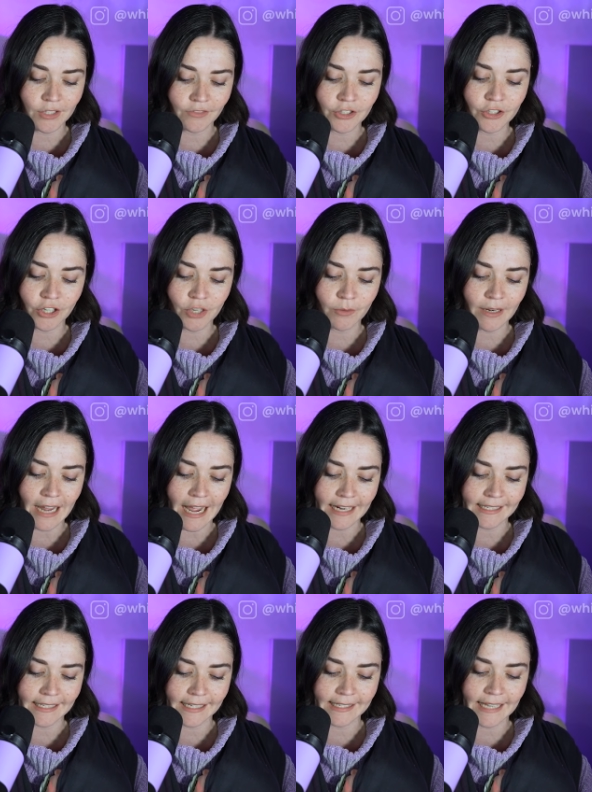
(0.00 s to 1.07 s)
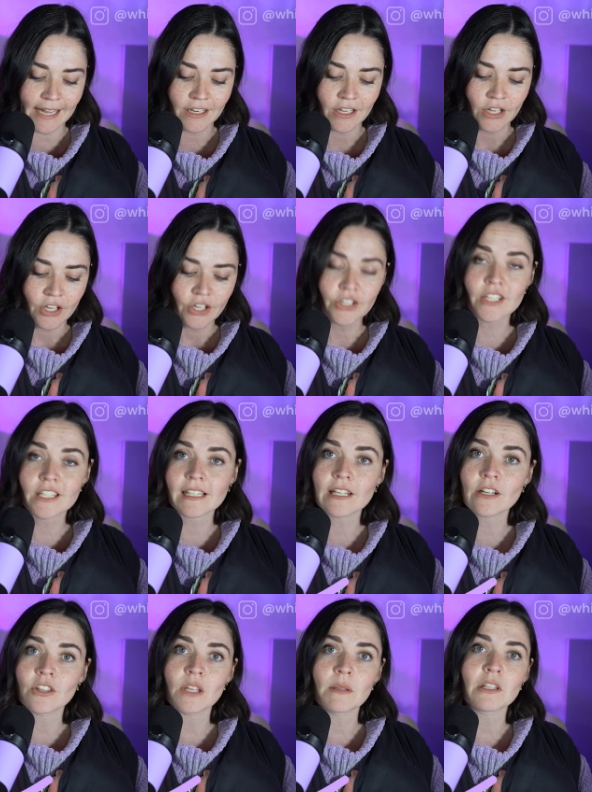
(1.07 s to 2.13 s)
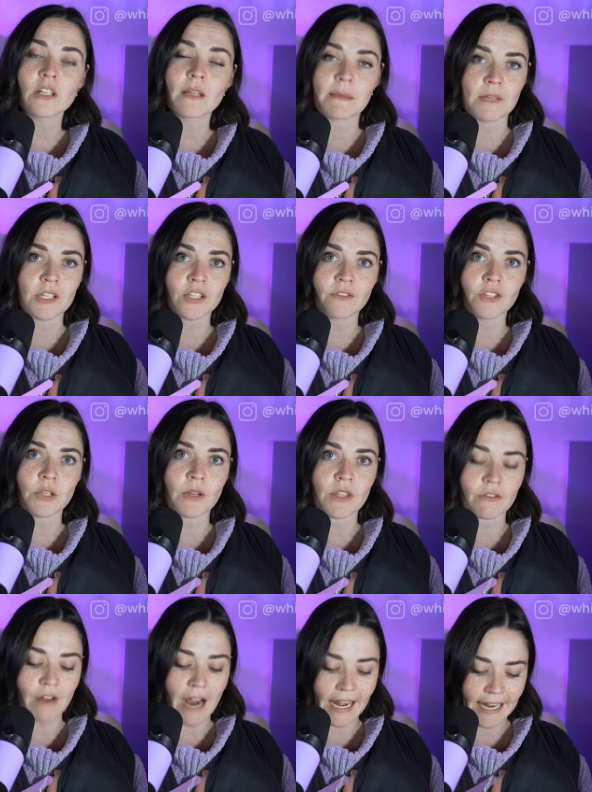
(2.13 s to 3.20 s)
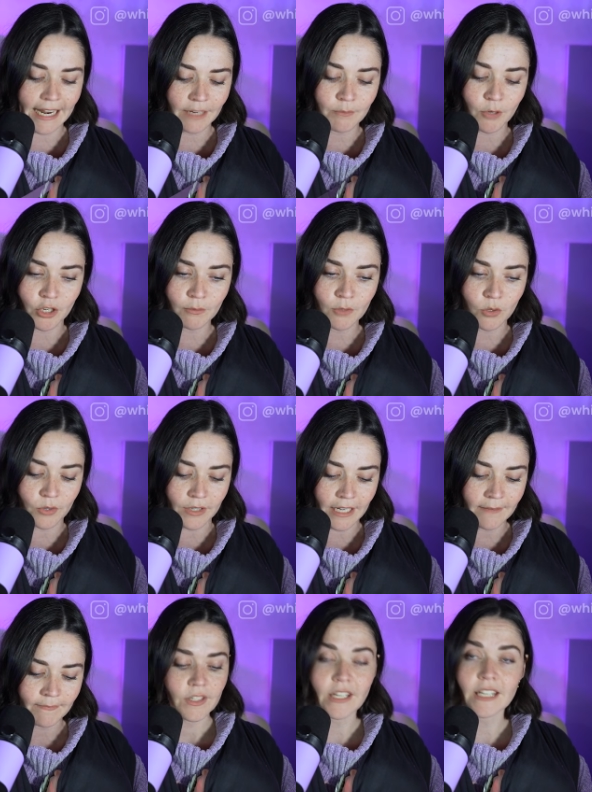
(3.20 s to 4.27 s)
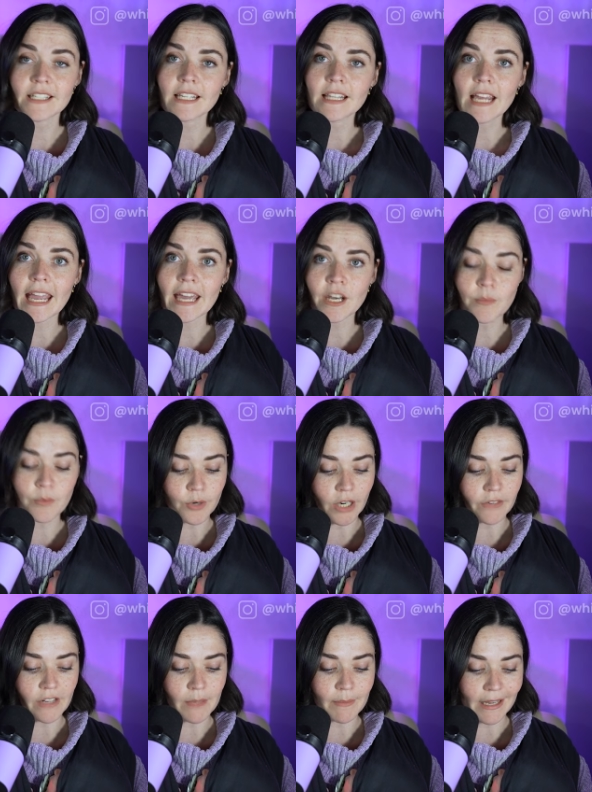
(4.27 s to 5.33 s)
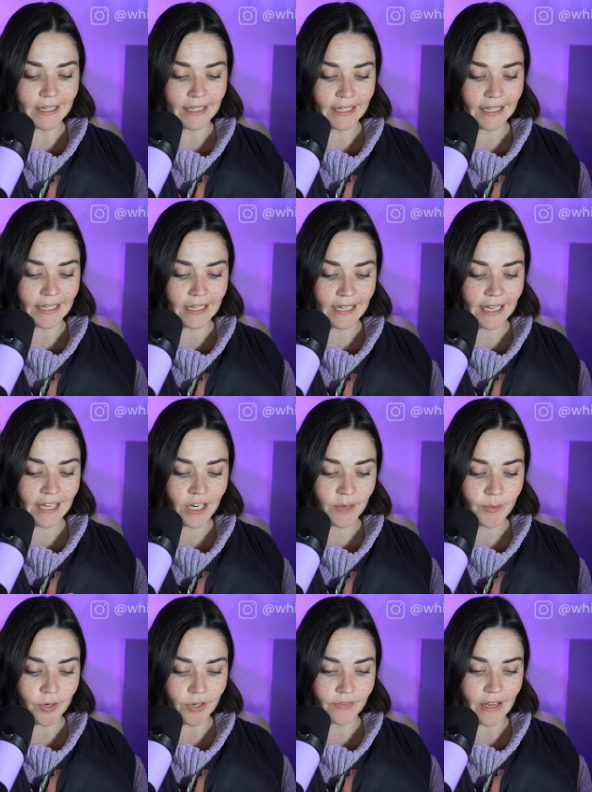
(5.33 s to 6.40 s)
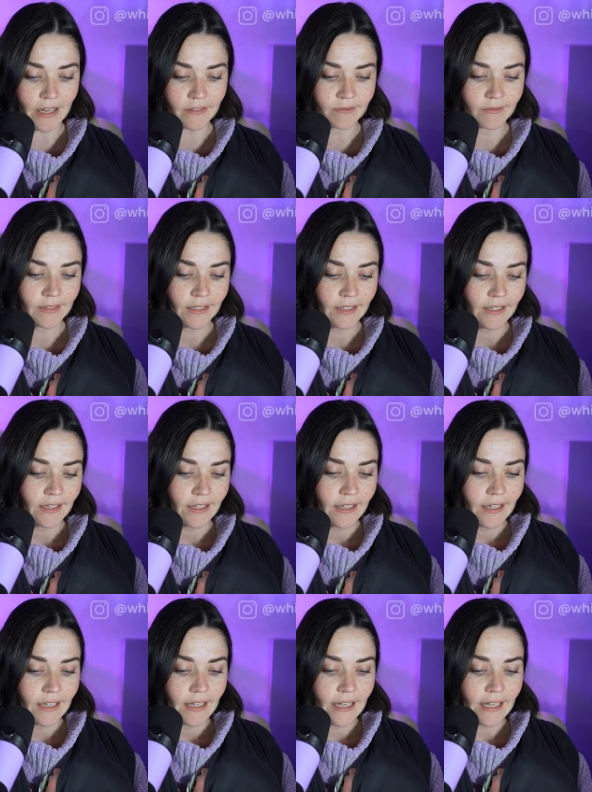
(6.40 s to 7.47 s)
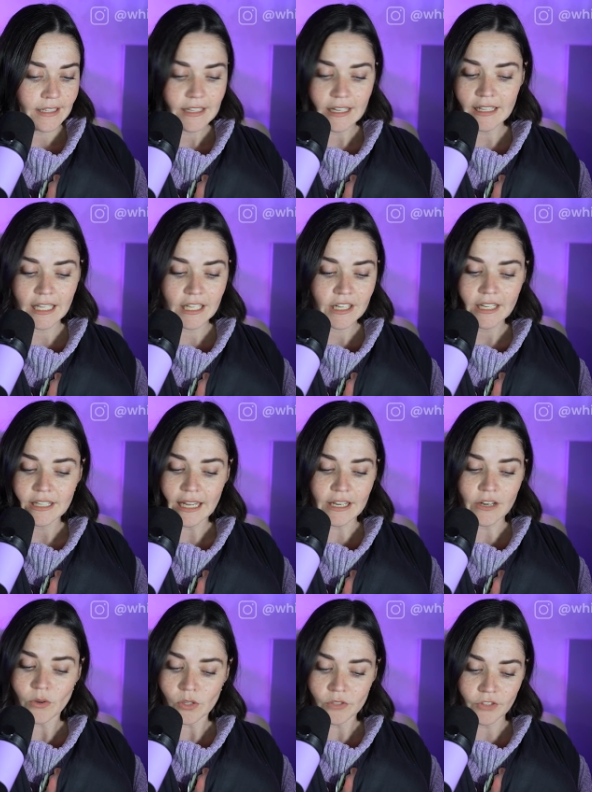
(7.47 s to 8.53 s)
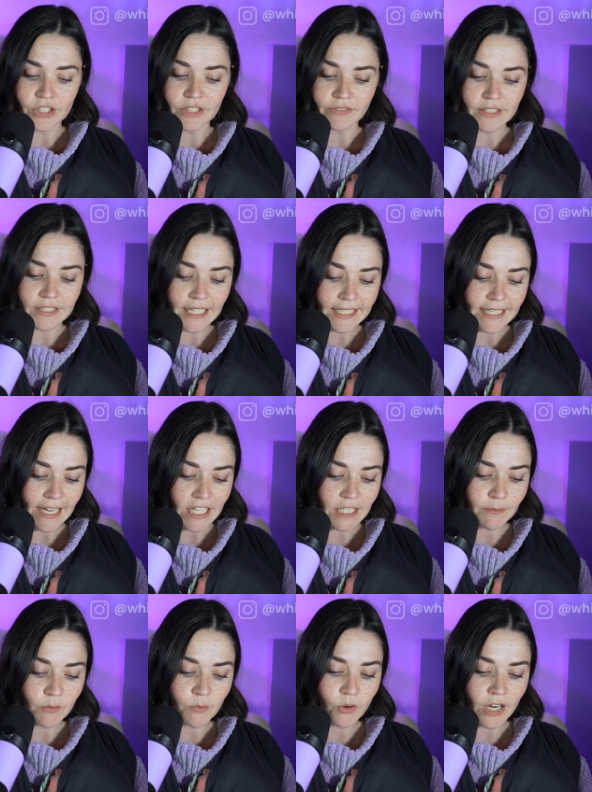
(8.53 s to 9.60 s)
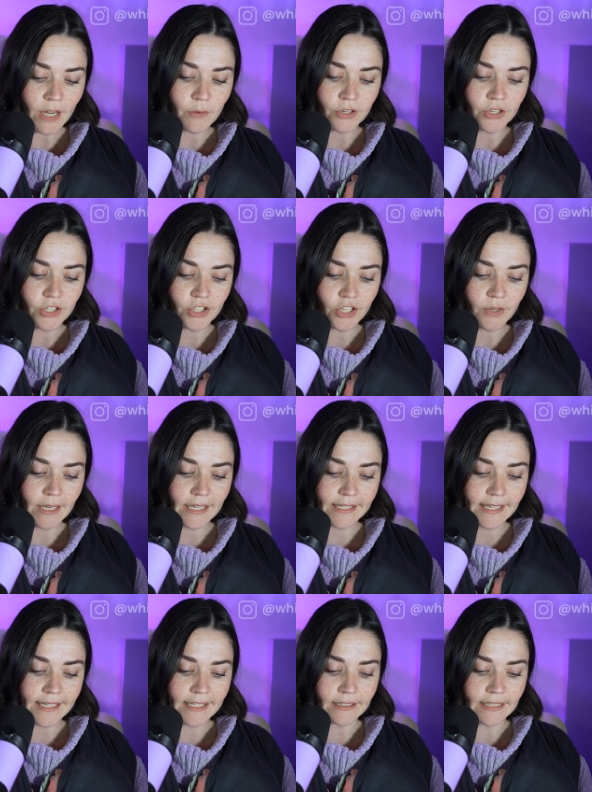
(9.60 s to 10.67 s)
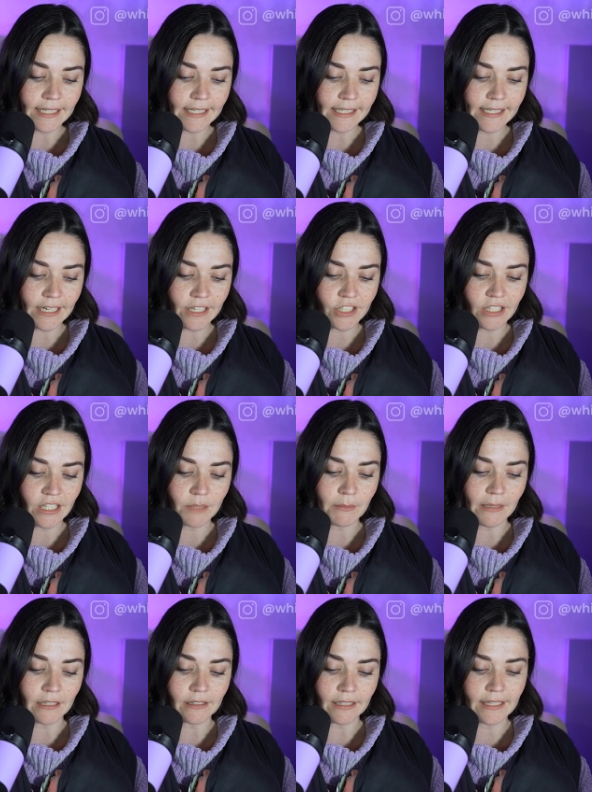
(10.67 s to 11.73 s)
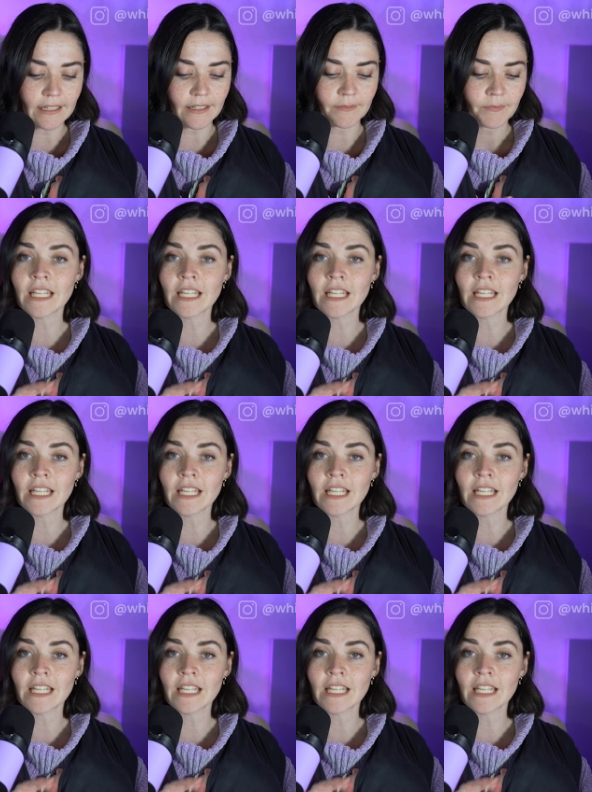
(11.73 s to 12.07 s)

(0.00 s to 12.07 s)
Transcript: if you don't know where to access that, you just click on the little image of you in the right hand bottom corner. So you can see the edit profile button here, edit profile. Down here you can edit all of your different details, but what I want to show you is this link section in the middle here.